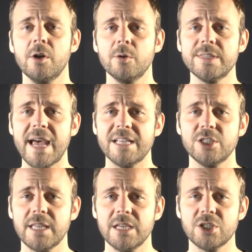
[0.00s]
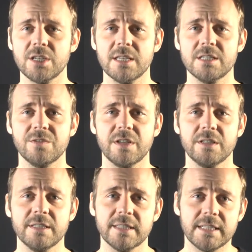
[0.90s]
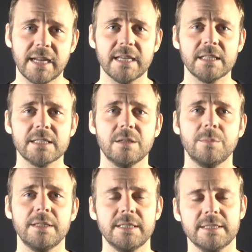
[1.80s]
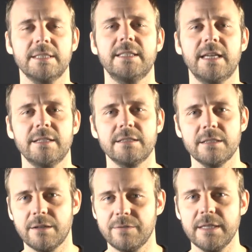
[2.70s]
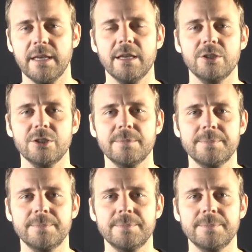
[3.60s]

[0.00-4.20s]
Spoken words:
whose agitation is felt in the nihilism and discontent of the age.